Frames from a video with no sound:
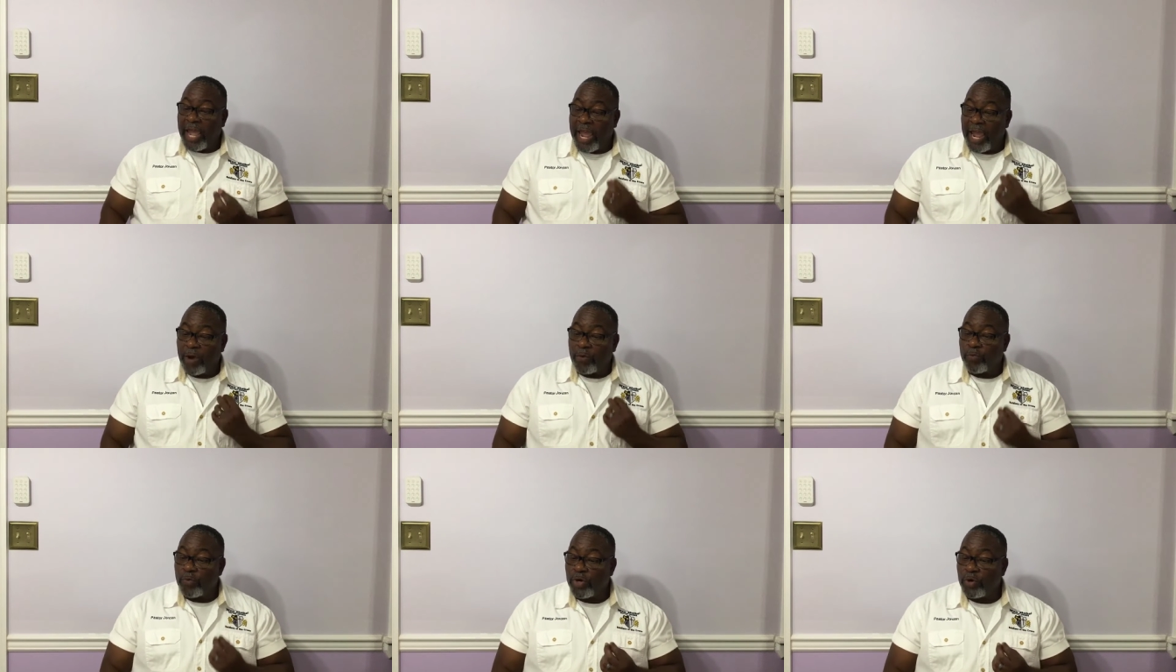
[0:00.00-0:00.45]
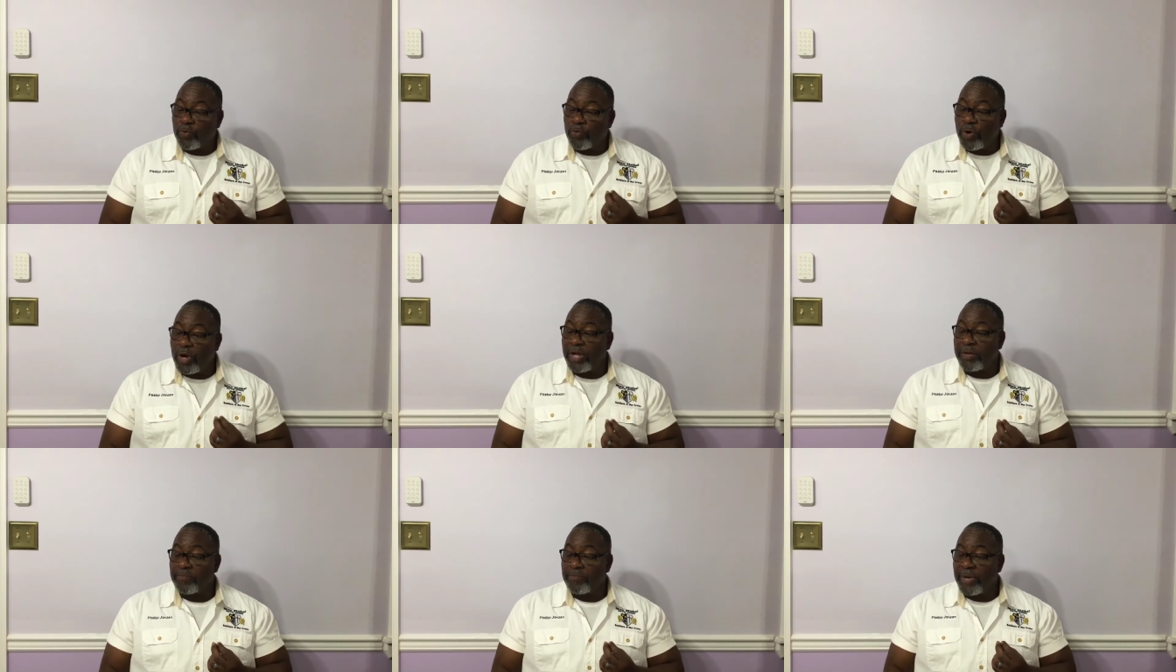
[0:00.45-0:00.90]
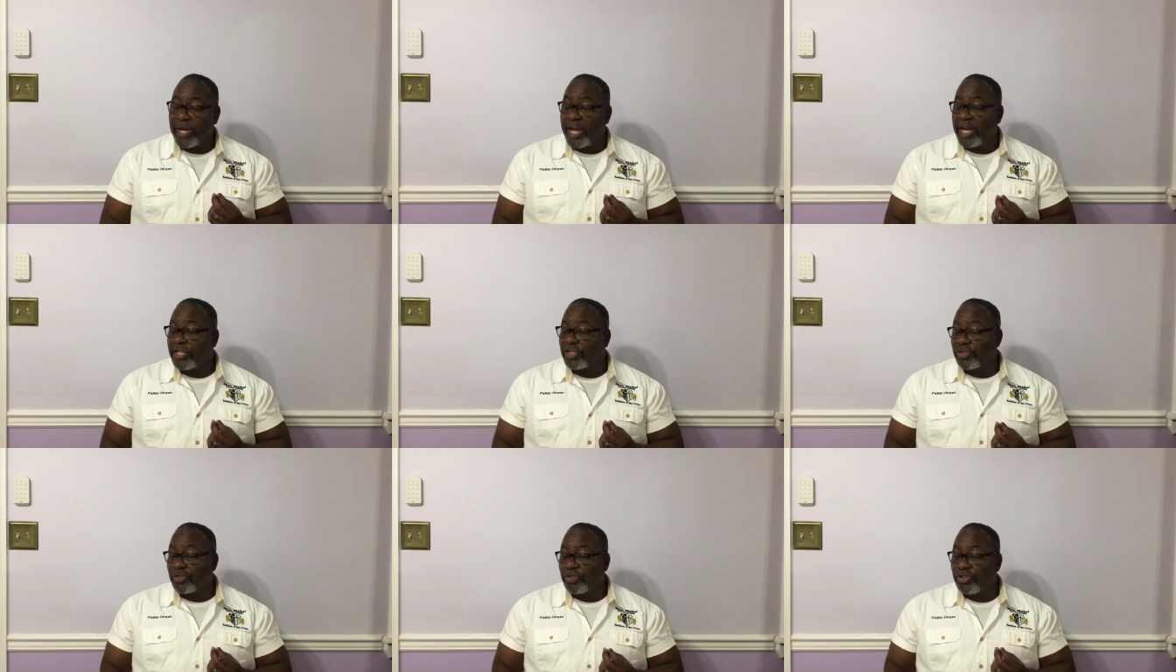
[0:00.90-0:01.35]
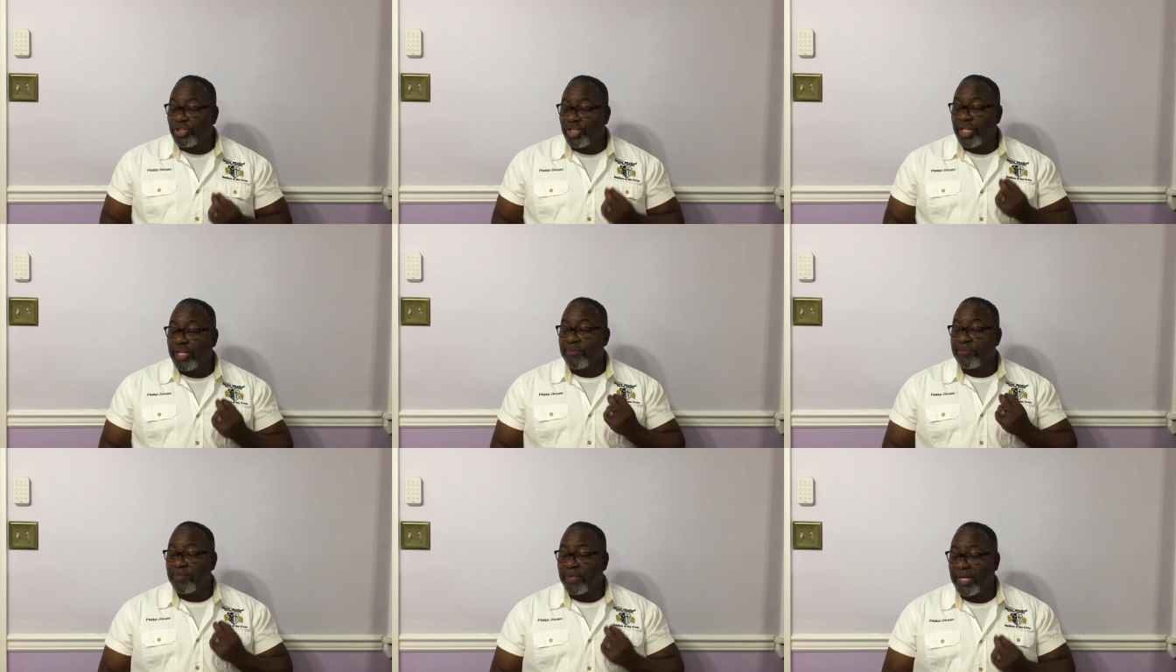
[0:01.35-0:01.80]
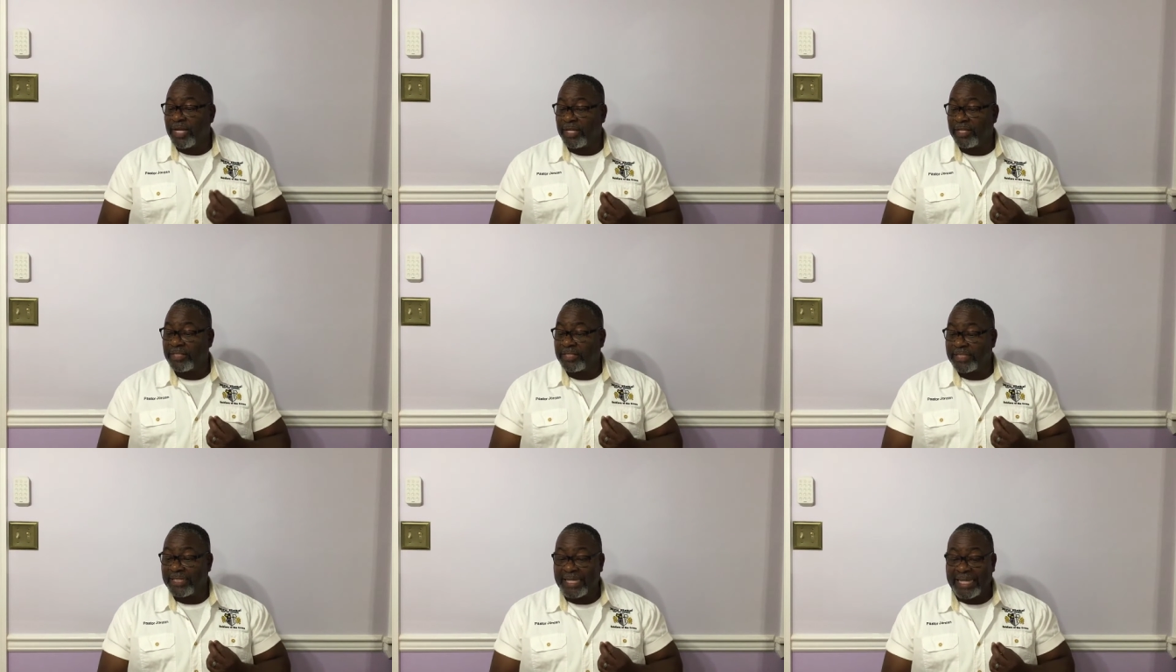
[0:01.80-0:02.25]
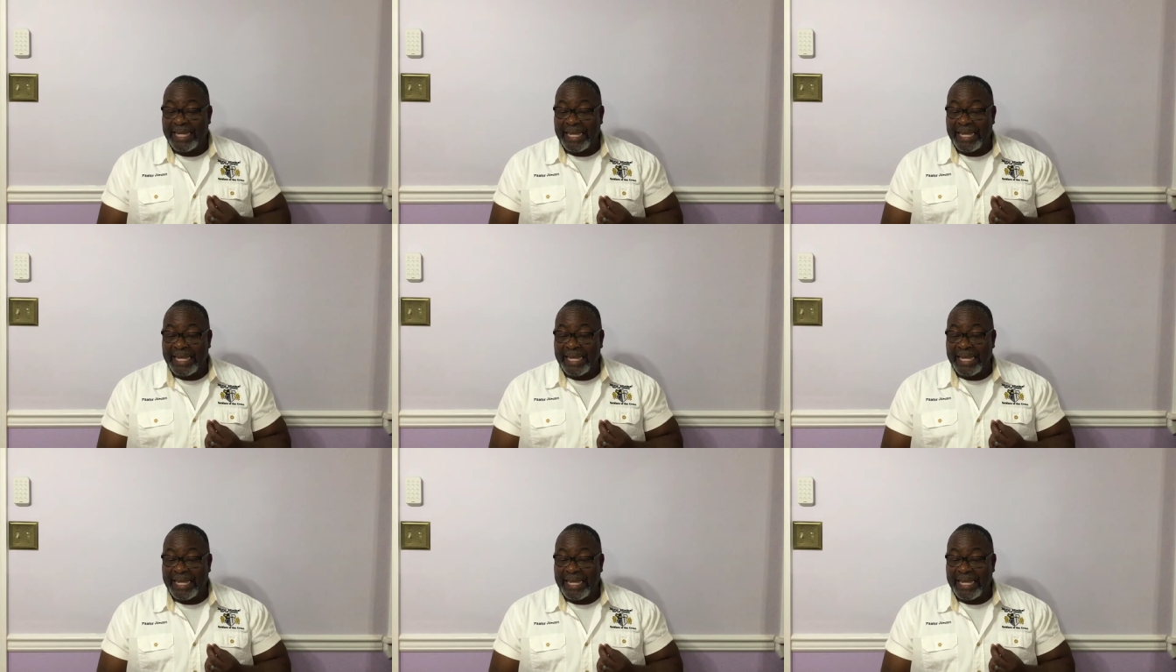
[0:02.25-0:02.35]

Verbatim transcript: And with what measure ye meet,